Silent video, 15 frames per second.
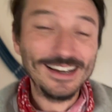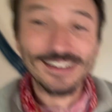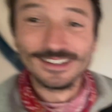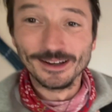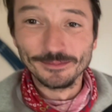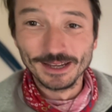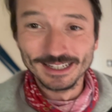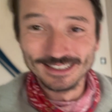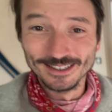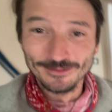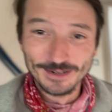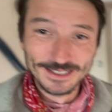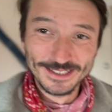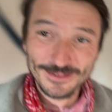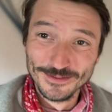I'm getting
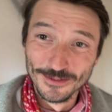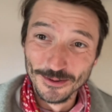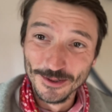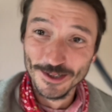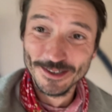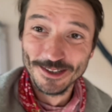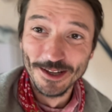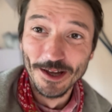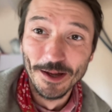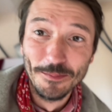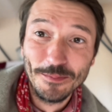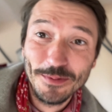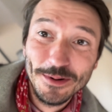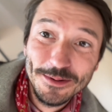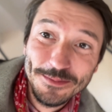ready for the
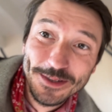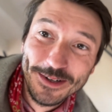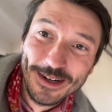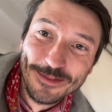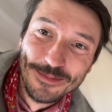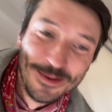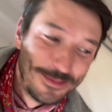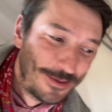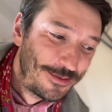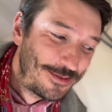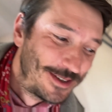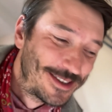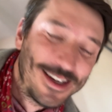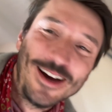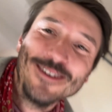premiere at my
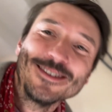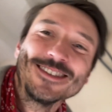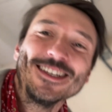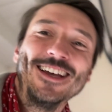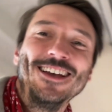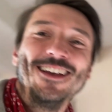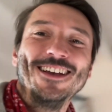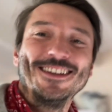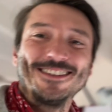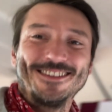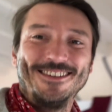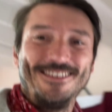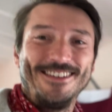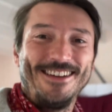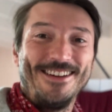boyfriend's house.
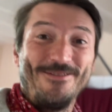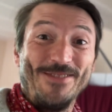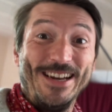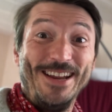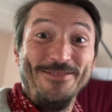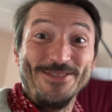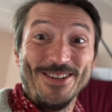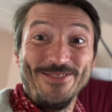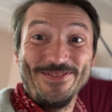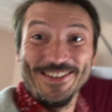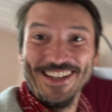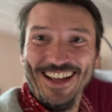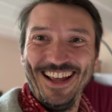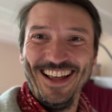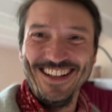So I got my laptop
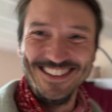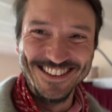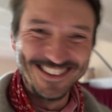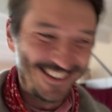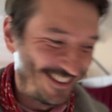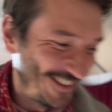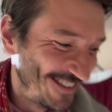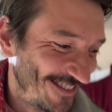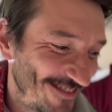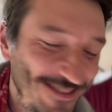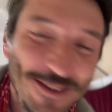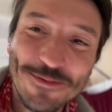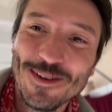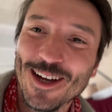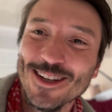to
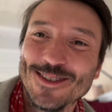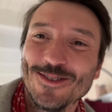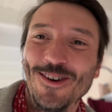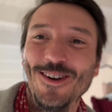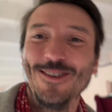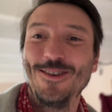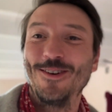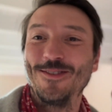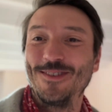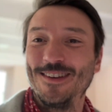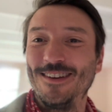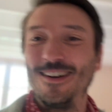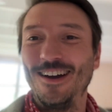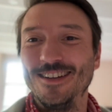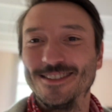reply to all your
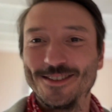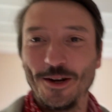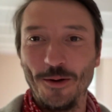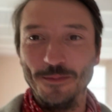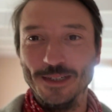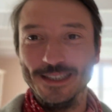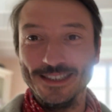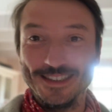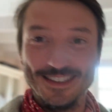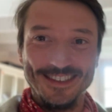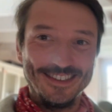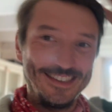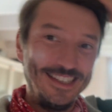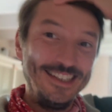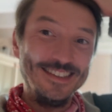guys' comments
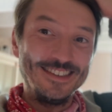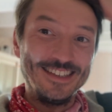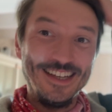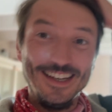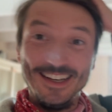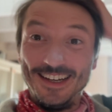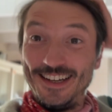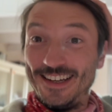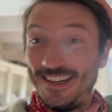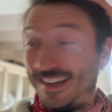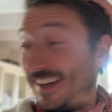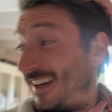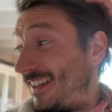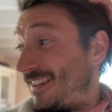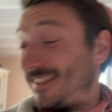and things.
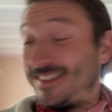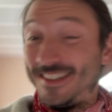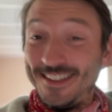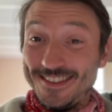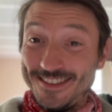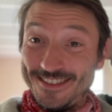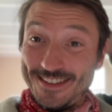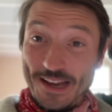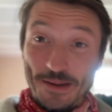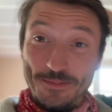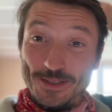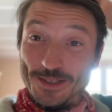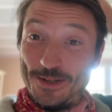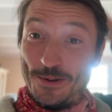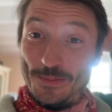And yes, I'm
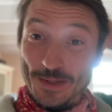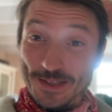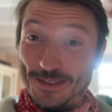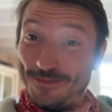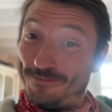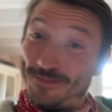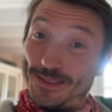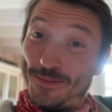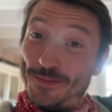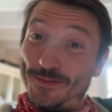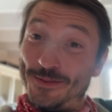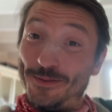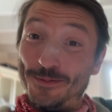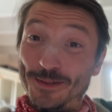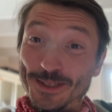just hoping some of
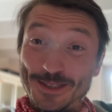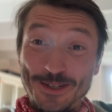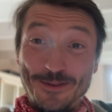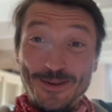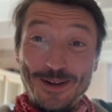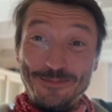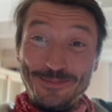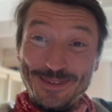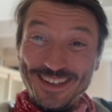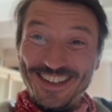you will show up.